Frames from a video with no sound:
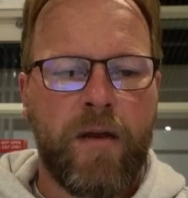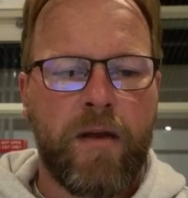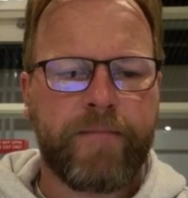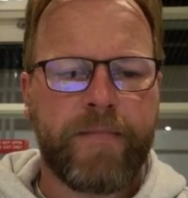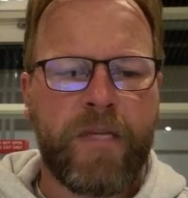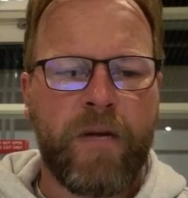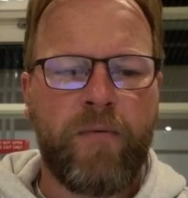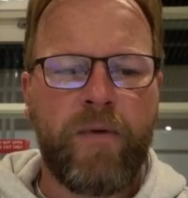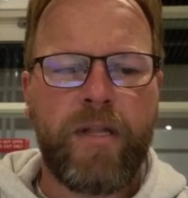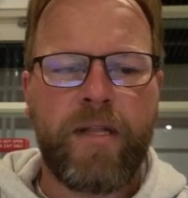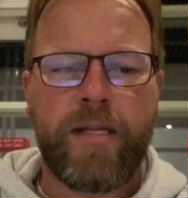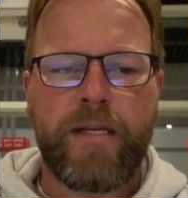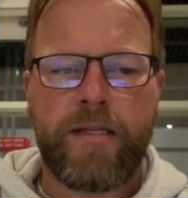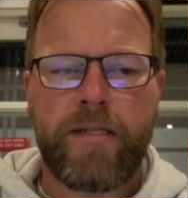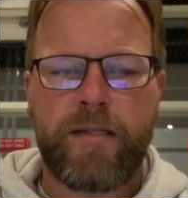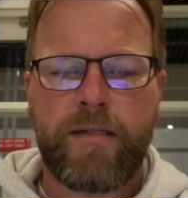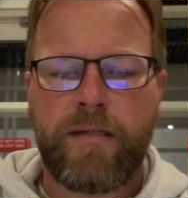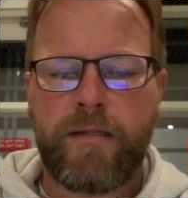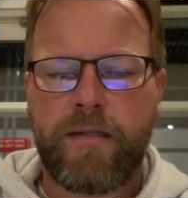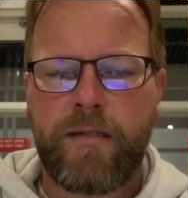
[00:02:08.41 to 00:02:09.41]
Now, with
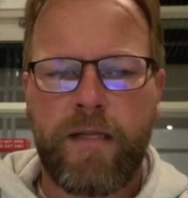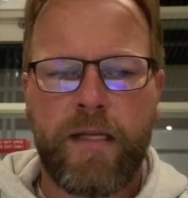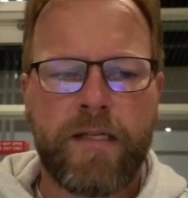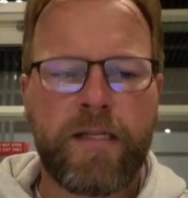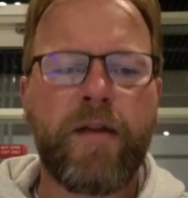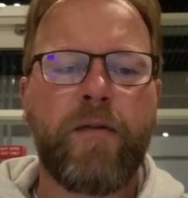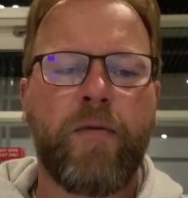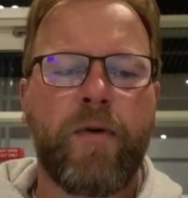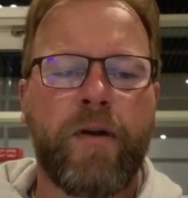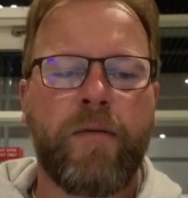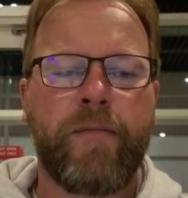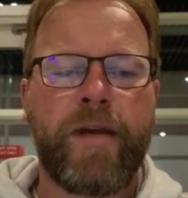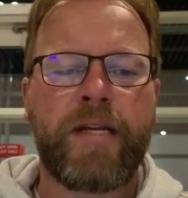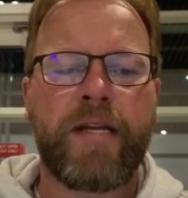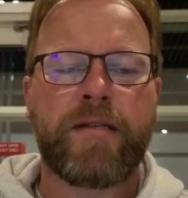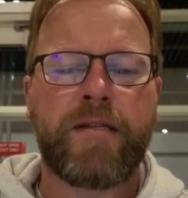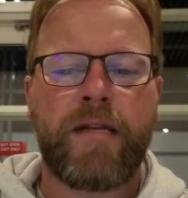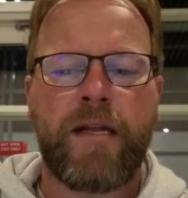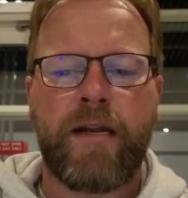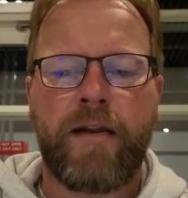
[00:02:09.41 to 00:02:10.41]
this, let's get into what it
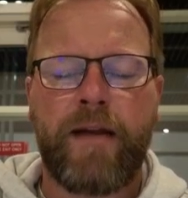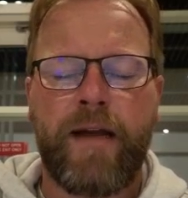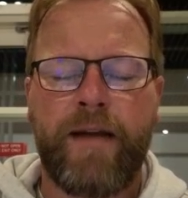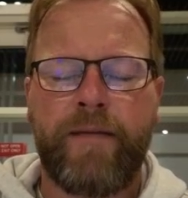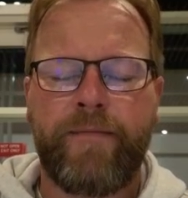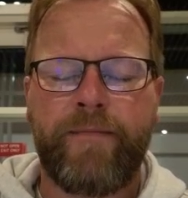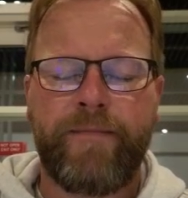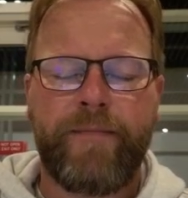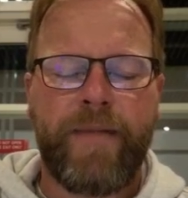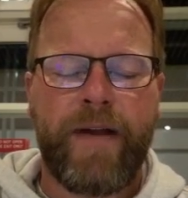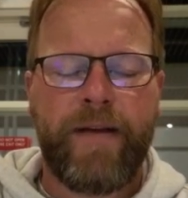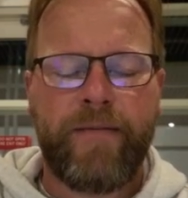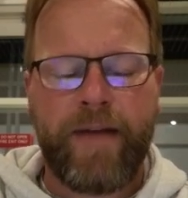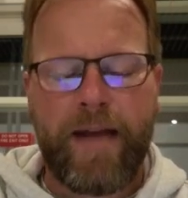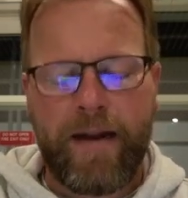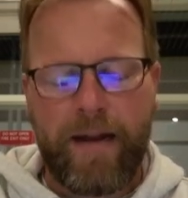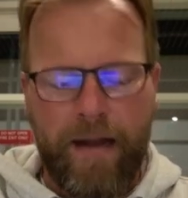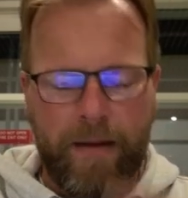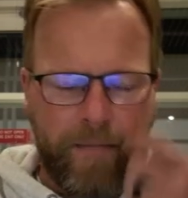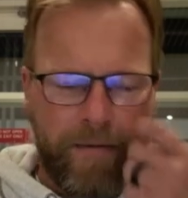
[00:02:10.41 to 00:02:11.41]
means. Then I've got
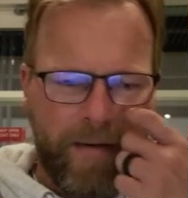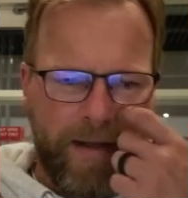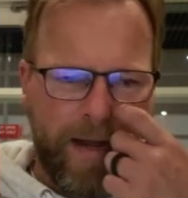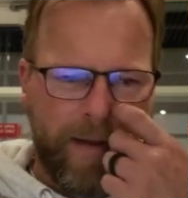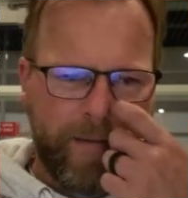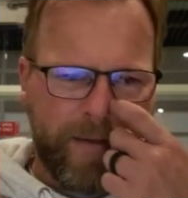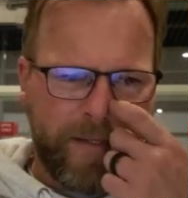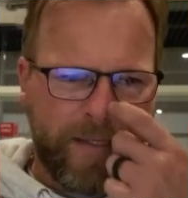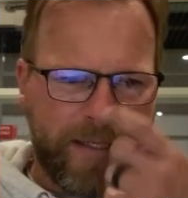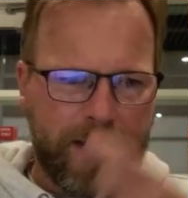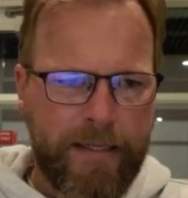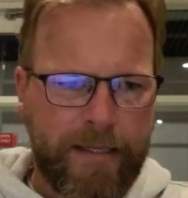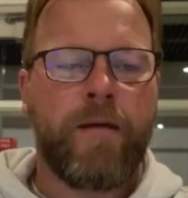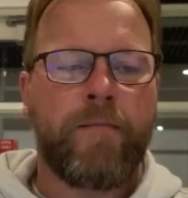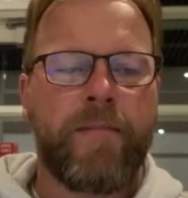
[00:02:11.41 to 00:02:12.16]
a couple comments on this.